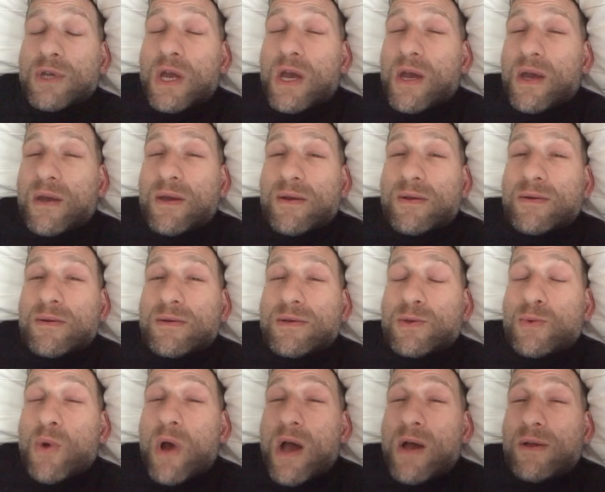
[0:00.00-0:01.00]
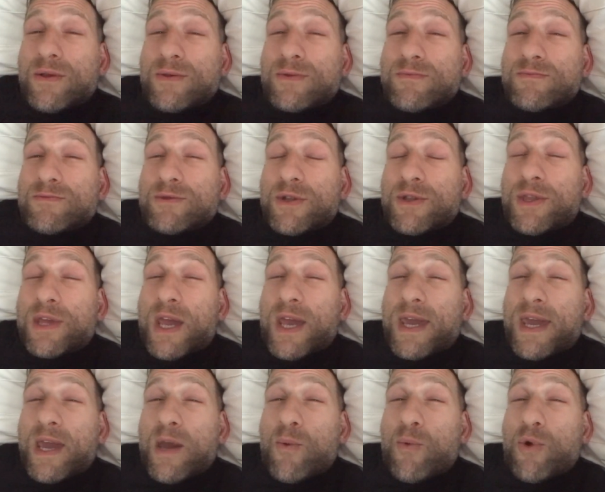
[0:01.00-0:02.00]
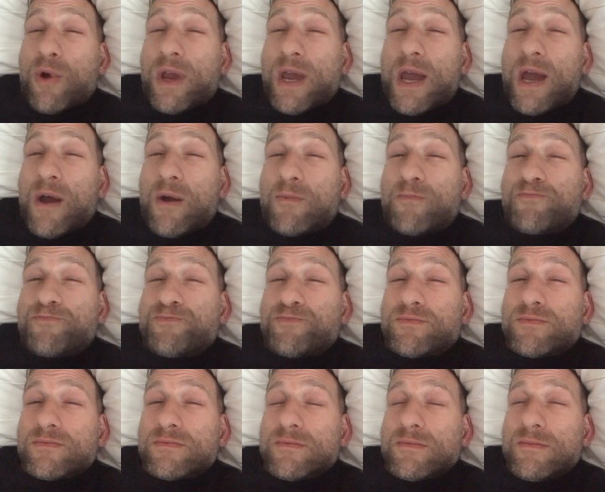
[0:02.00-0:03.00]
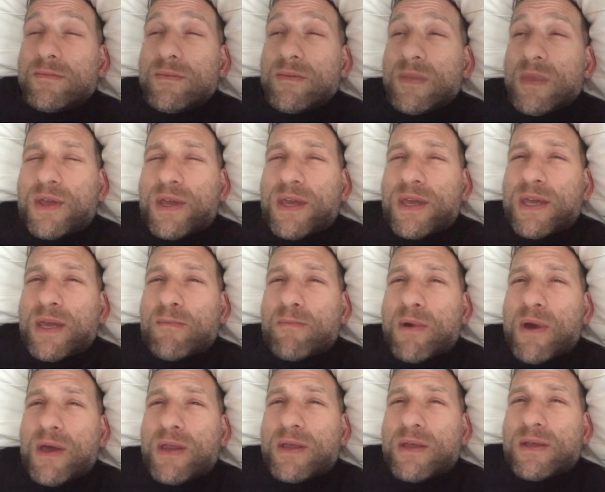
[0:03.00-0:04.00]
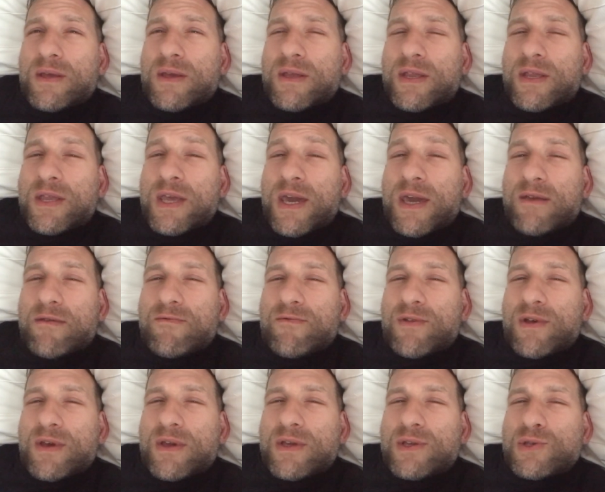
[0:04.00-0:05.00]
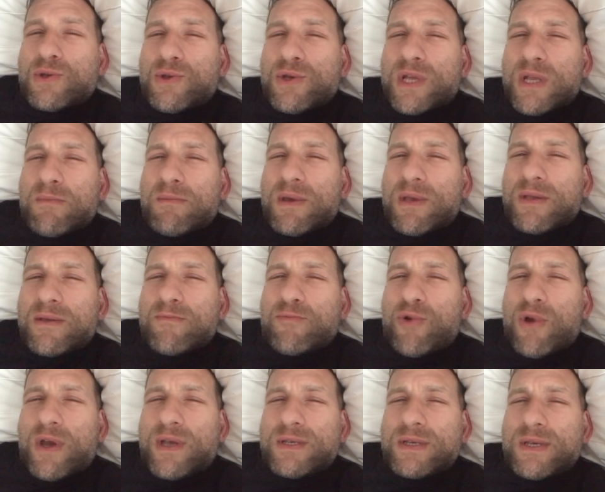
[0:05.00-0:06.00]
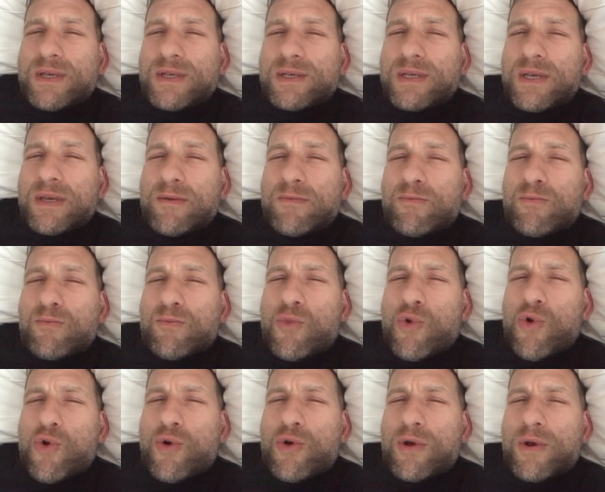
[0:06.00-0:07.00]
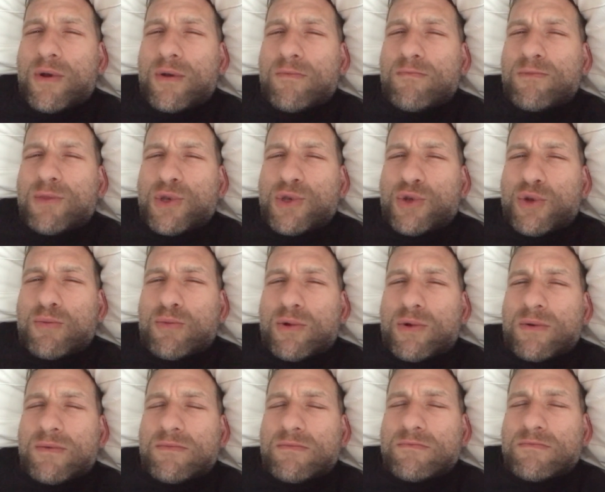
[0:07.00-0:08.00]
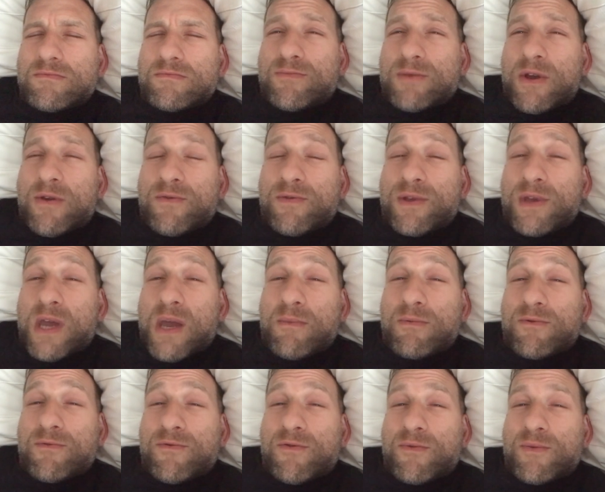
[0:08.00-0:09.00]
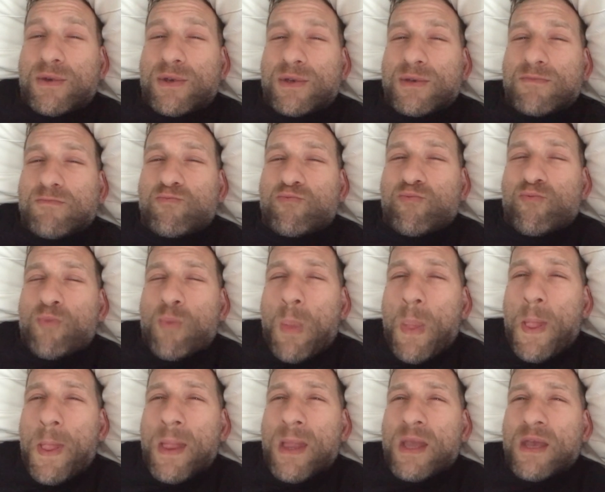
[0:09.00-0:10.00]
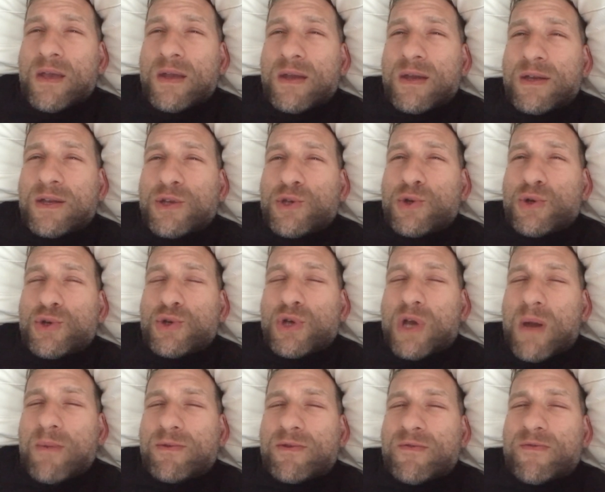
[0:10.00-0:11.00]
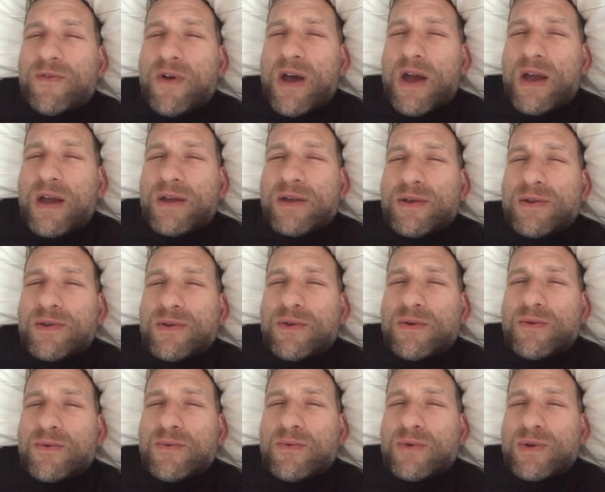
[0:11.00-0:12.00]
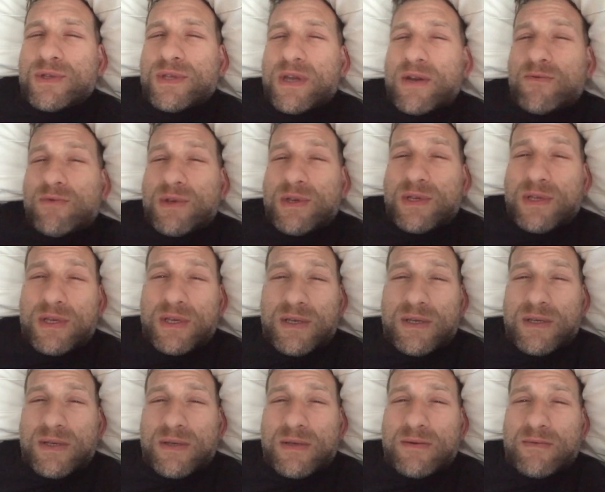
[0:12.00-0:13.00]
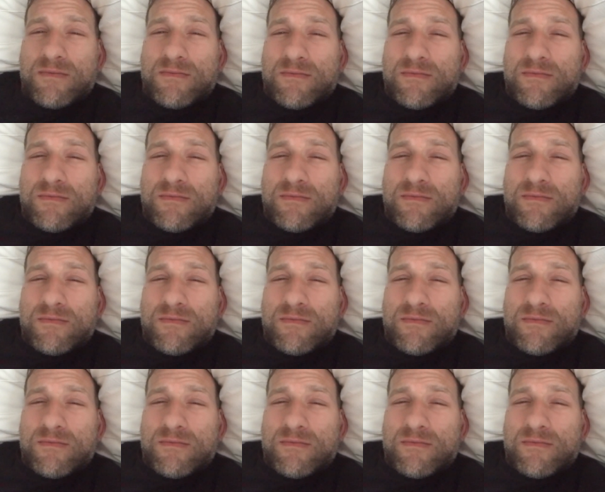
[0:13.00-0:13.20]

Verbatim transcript: Yeah, it's wild. Just think I can't work out. Thinking about it in a negative light is only going to make the process seem more miserable. Everything happens for a reason. And it's your job to find what that reason is.